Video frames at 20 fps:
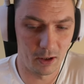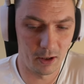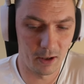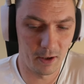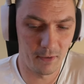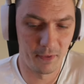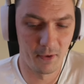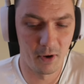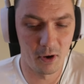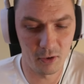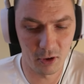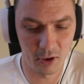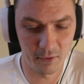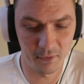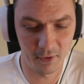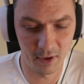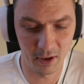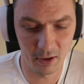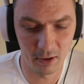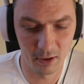
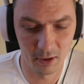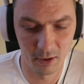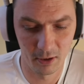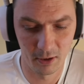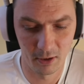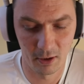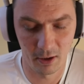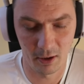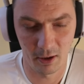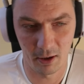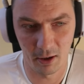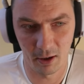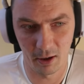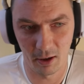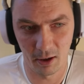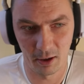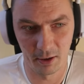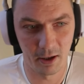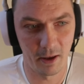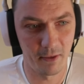ethnography
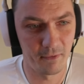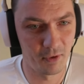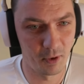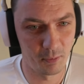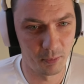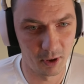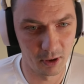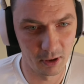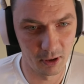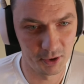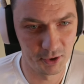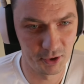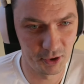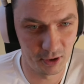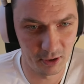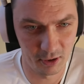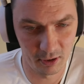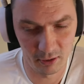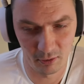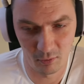and
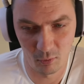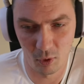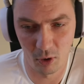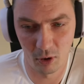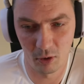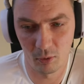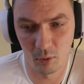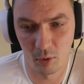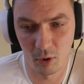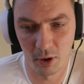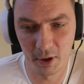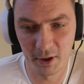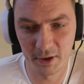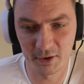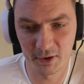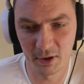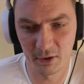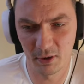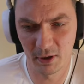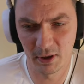anthropology, what
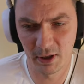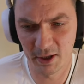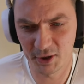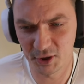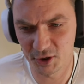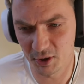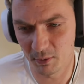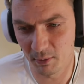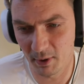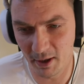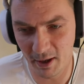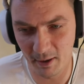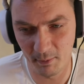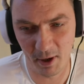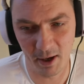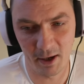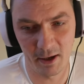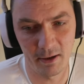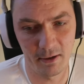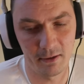is the relationship? Am
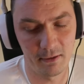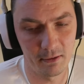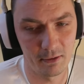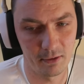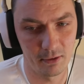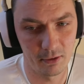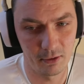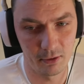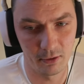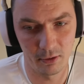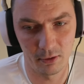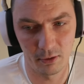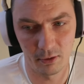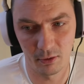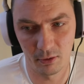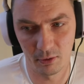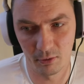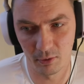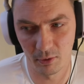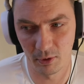I,
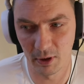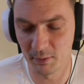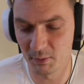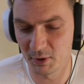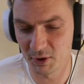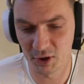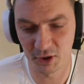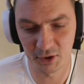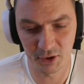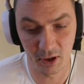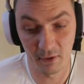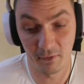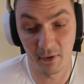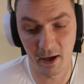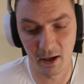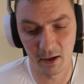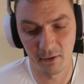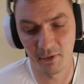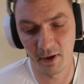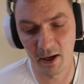let me just, if
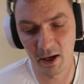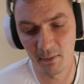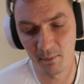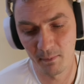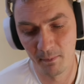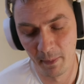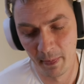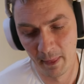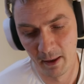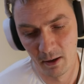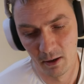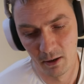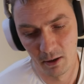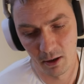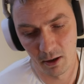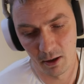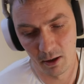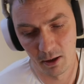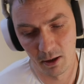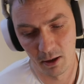I'm
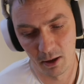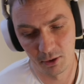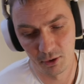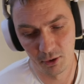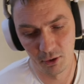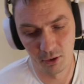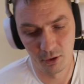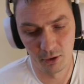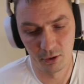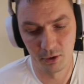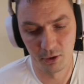to